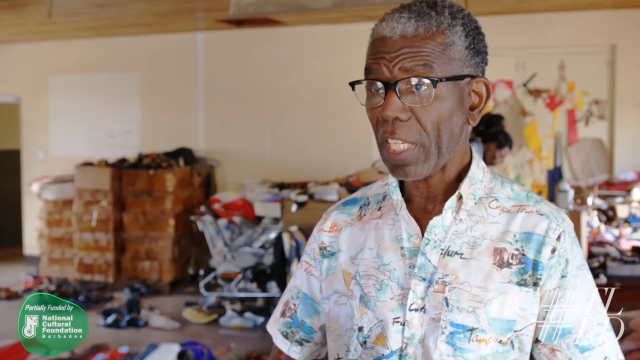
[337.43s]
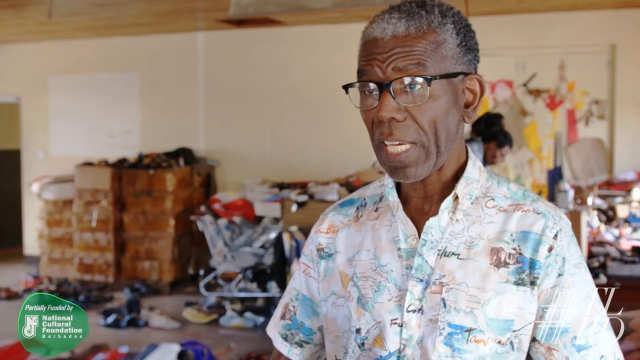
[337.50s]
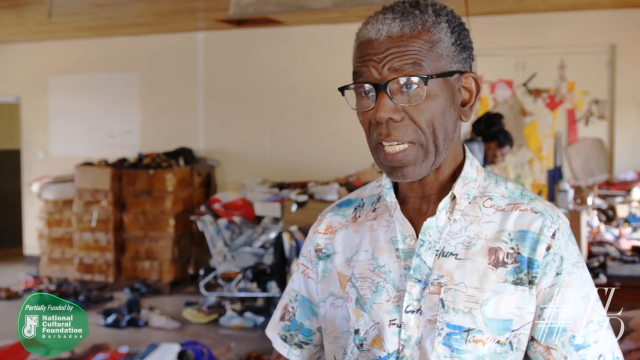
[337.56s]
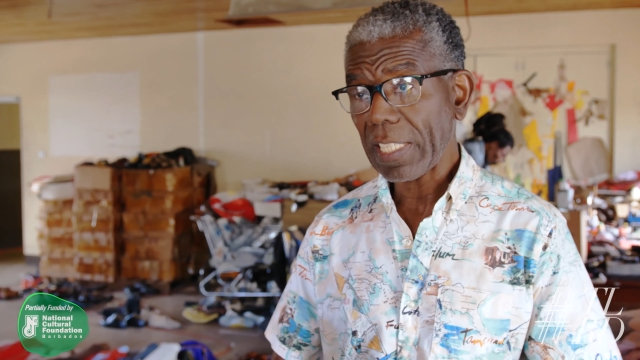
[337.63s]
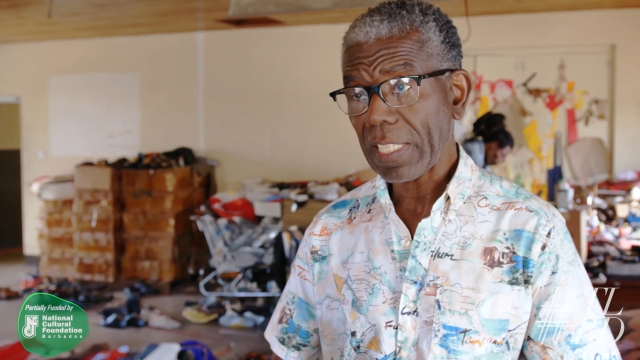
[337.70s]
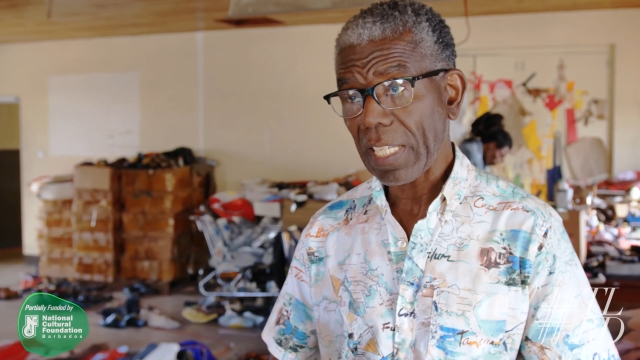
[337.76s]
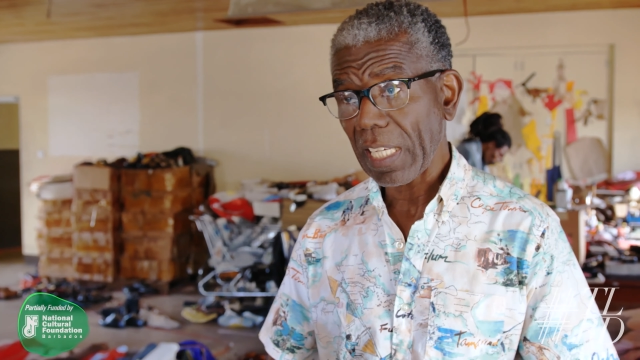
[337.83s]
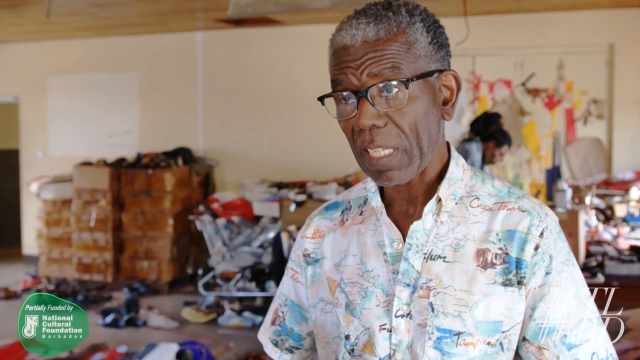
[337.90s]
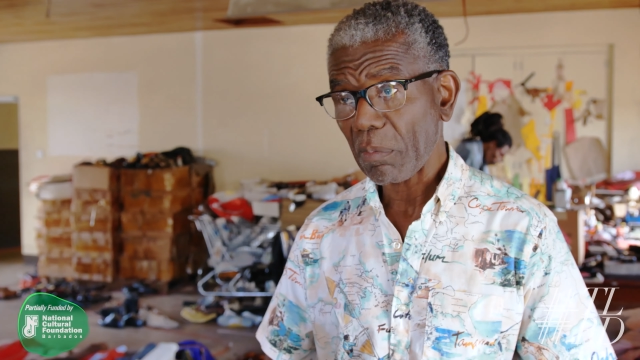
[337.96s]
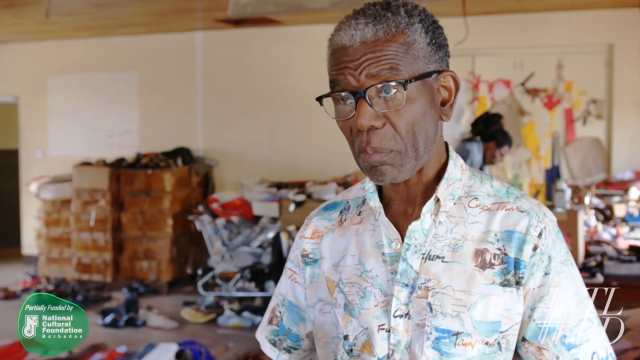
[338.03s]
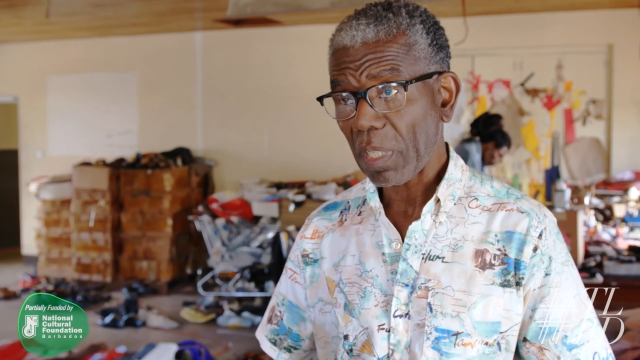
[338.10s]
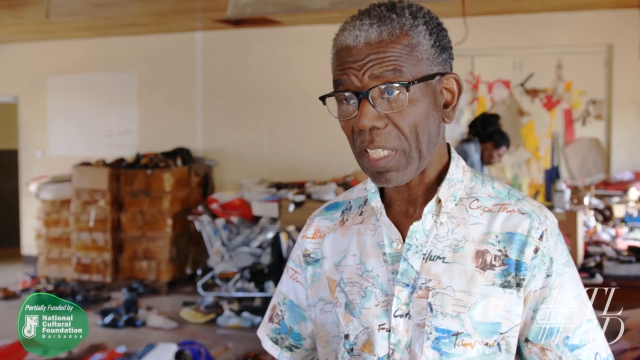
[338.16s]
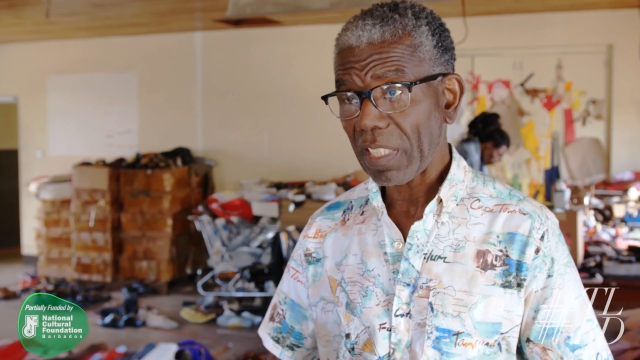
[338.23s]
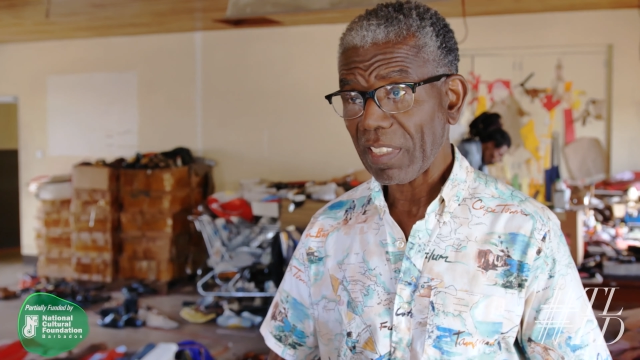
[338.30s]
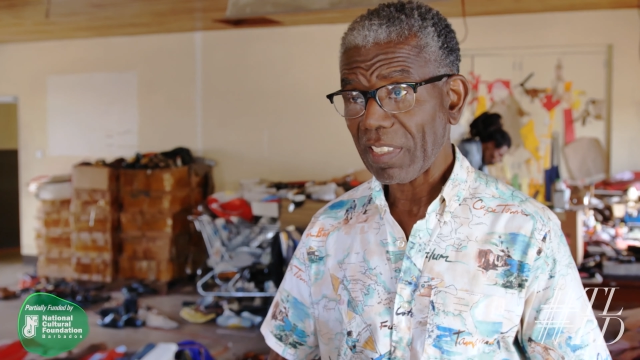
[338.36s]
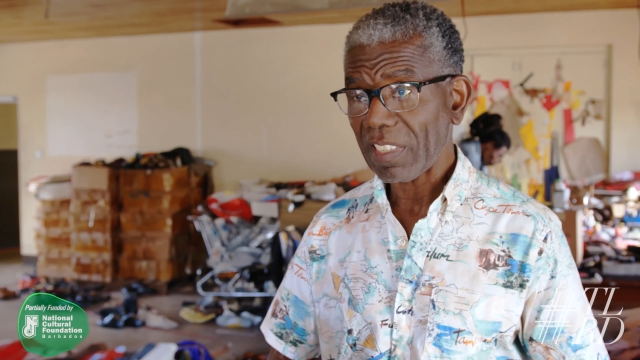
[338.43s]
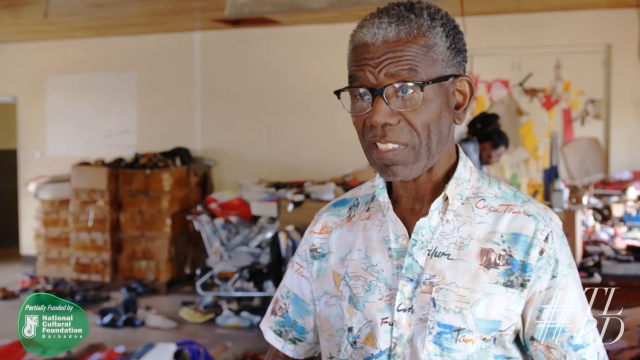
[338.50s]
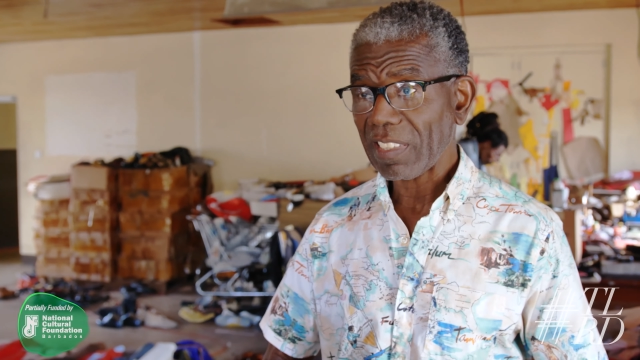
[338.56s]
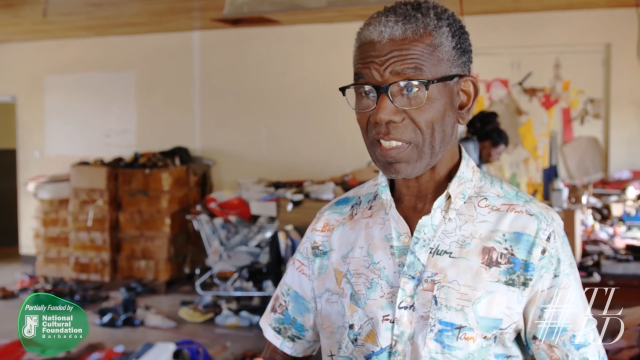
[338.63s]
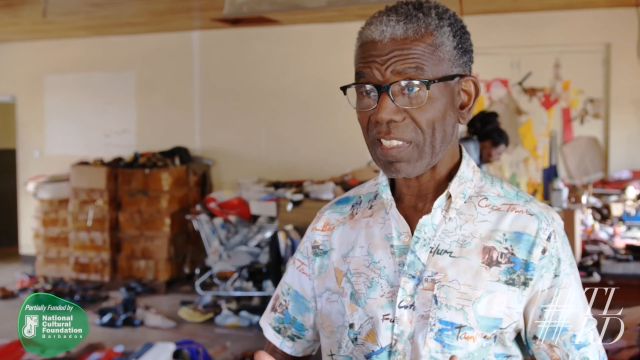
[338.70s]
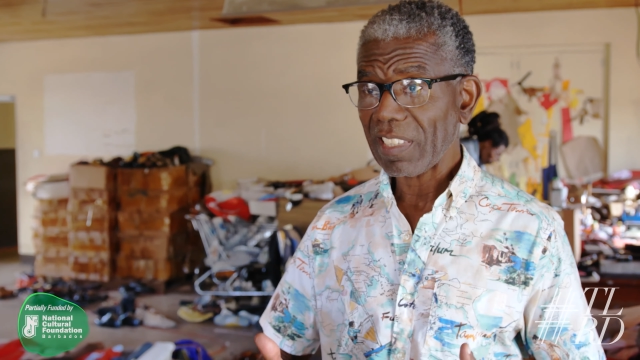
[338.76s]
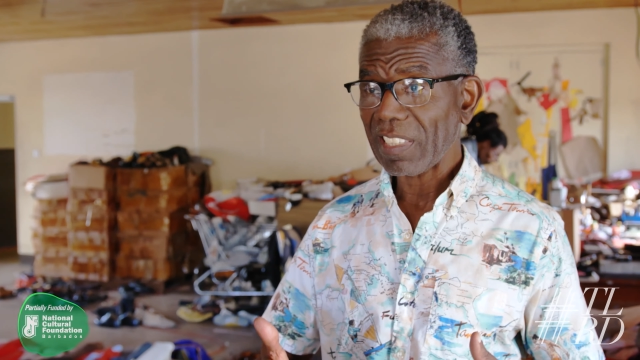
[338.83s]
get it done, but
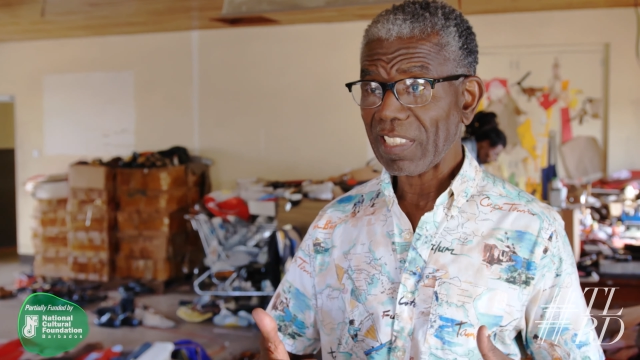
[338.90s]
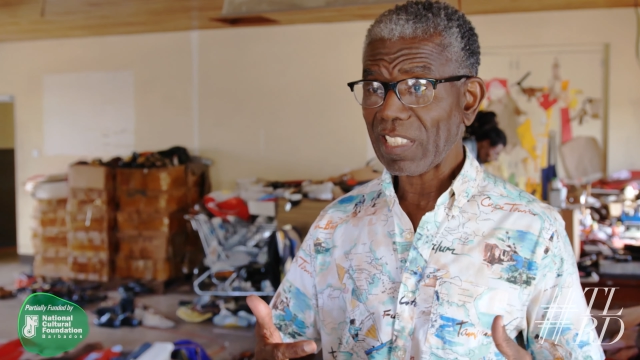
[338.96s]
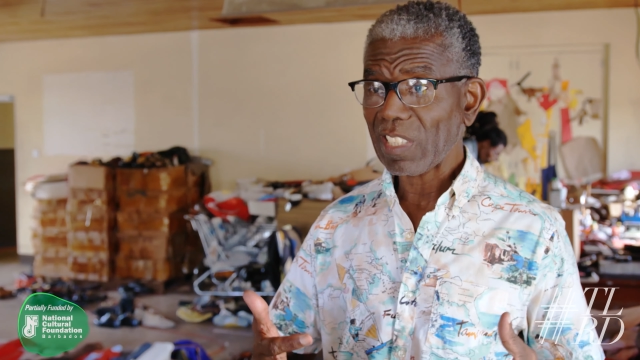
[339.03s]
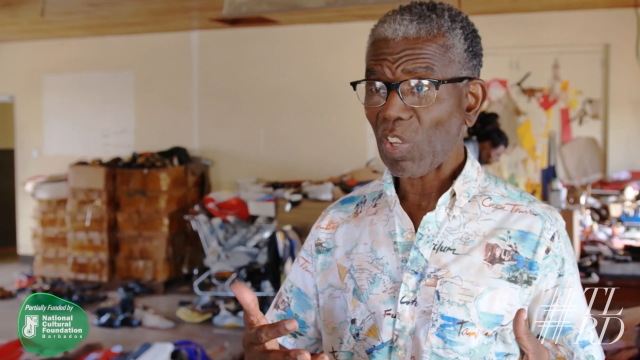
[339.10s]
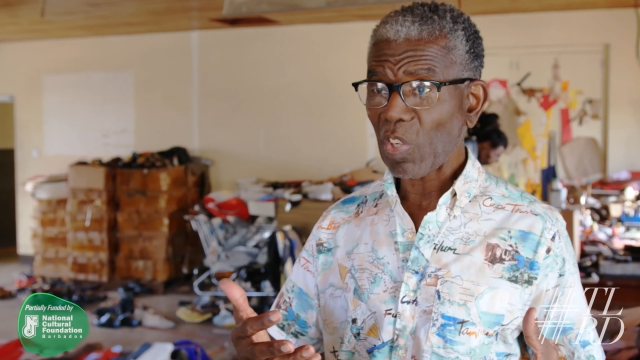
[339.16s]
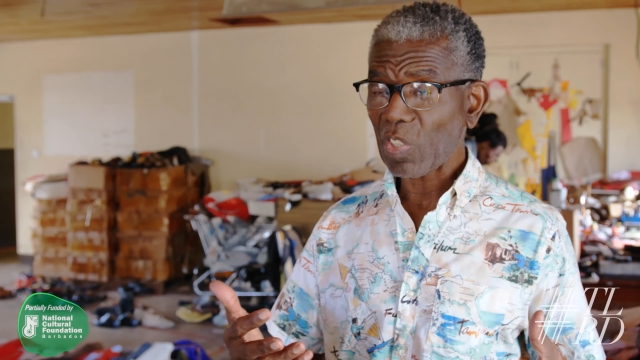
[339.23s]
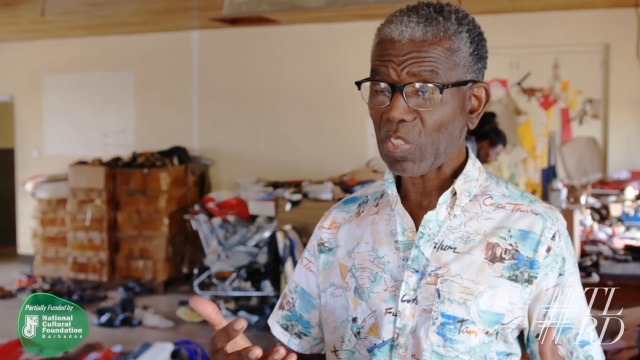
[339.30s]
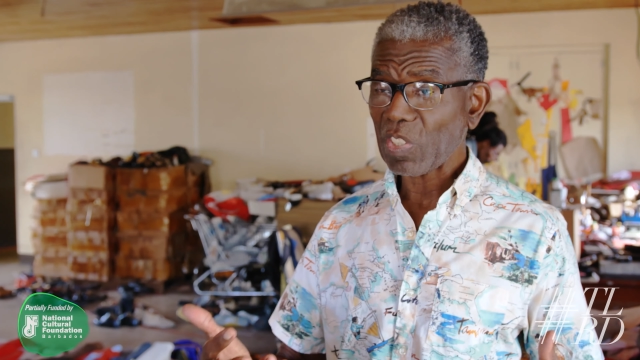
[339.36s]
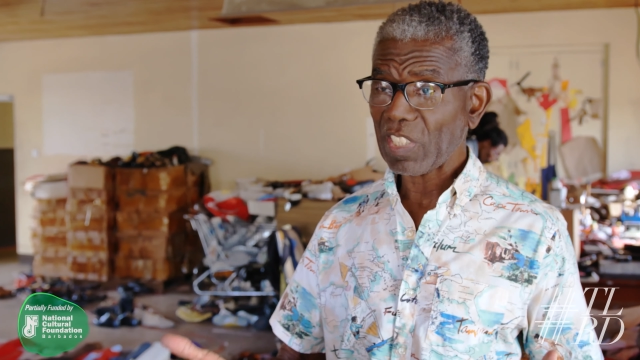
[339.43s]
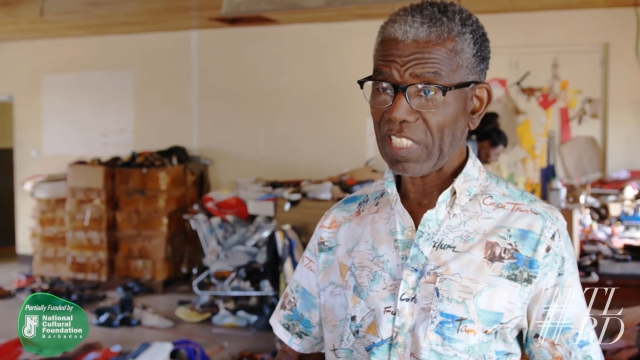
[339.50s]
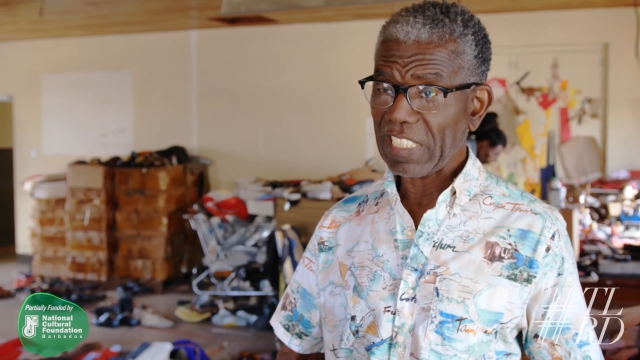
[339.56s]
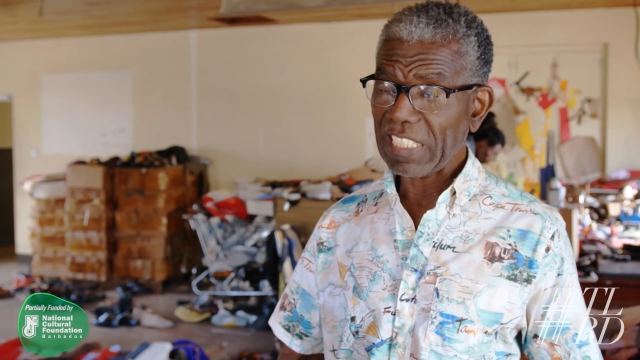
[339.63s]
it's not as